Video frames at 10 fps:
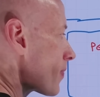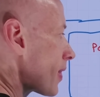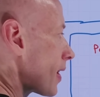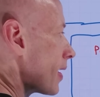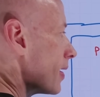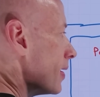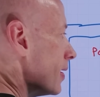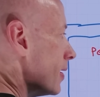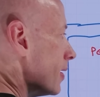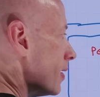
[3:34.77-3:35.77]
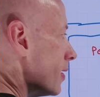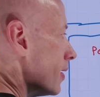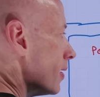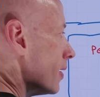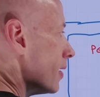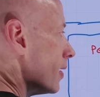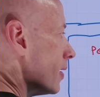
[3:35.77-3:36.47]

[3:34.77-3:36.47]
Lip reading: No one is speaking in this clip.